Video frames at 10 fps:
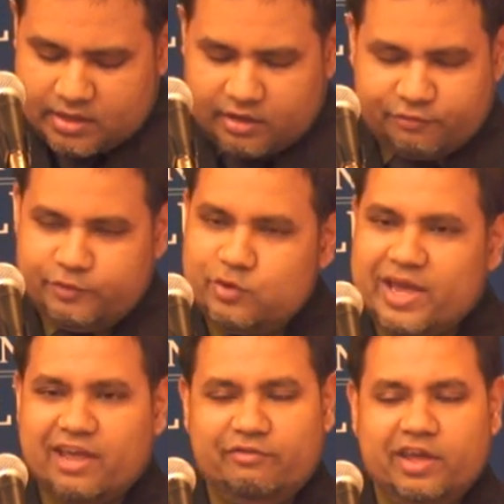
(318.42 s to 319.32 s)
If you
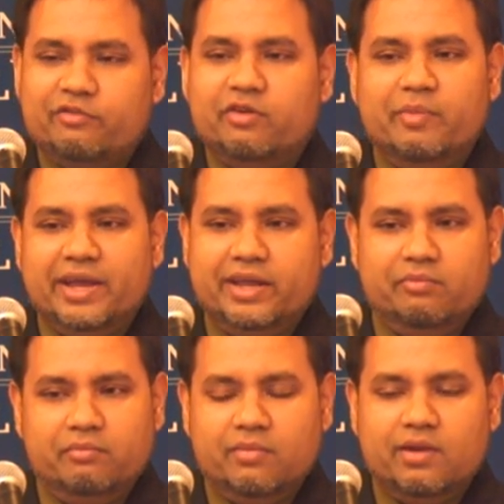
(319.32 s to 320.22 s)
have ever met
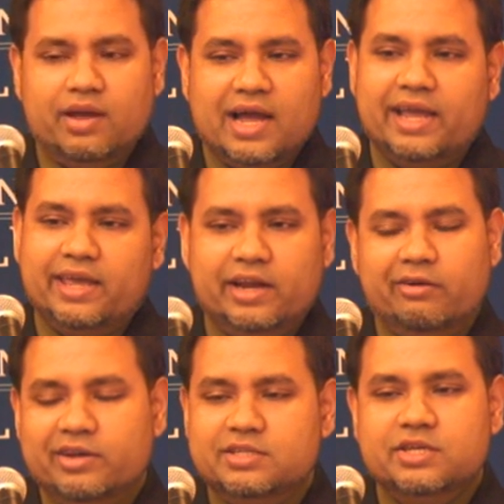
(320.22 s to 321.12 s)
him, I can
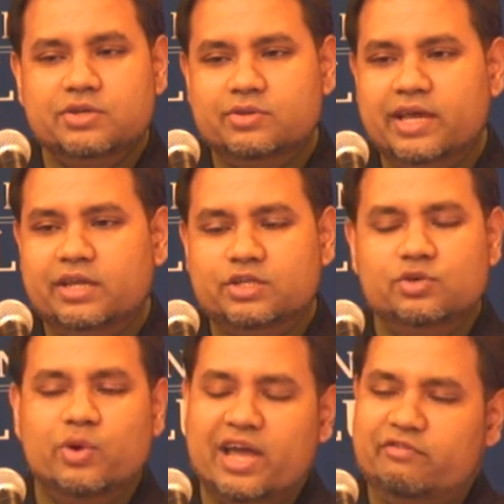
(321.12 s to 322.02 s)
guarantee you that
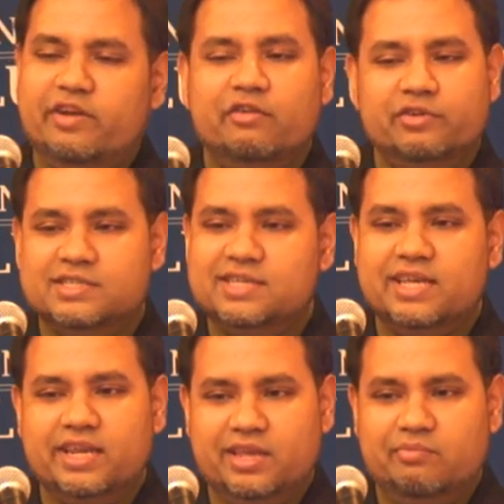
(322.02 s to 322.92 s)
you have never
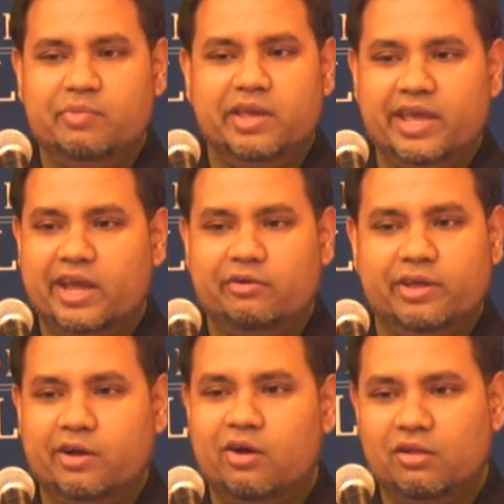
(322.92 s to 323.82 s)
seen him being angry
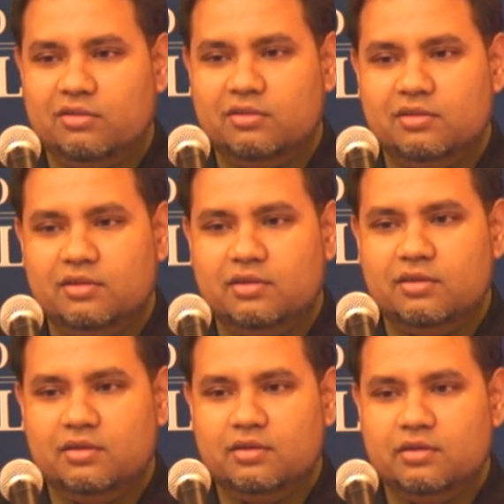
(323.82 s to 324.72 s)
at all.
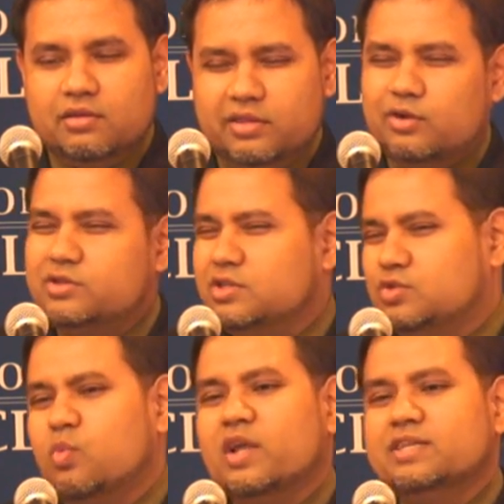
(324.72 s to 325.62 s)
There was
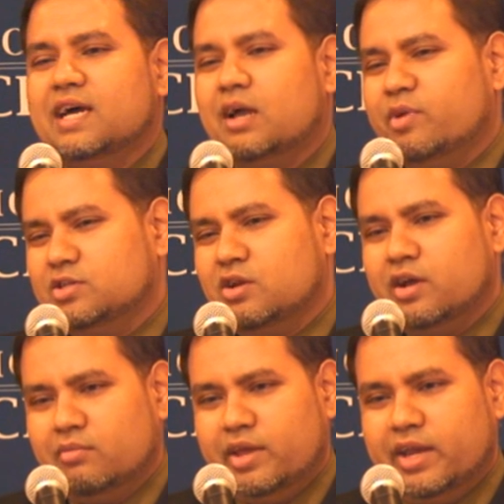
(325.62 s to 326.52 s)
just one time I saw
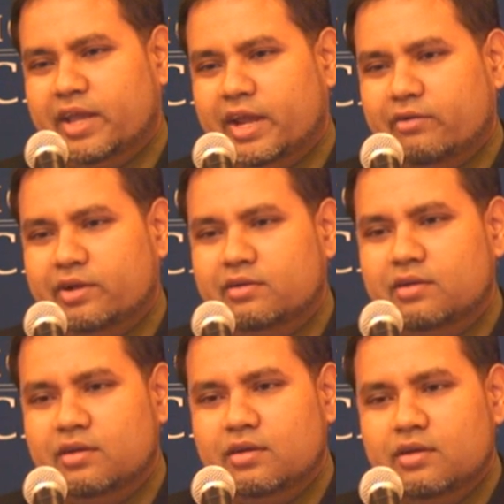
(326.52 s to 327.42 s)
him getting angry.
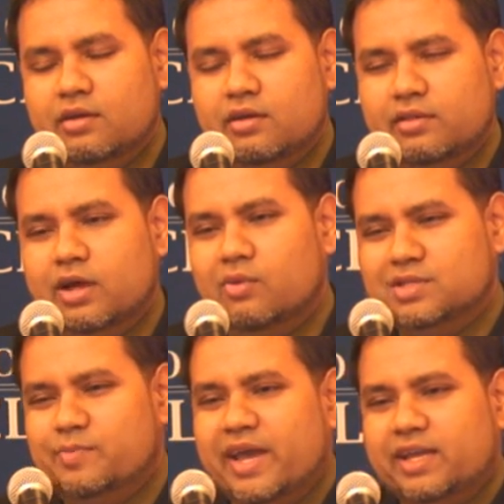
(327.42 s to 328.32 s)
That
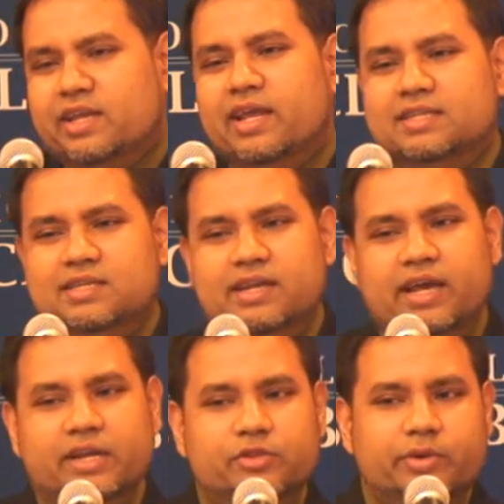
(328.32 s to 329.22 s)
was back in
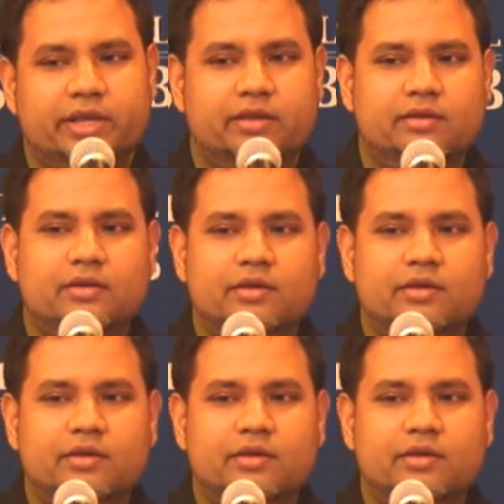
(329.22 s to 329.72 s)
1993.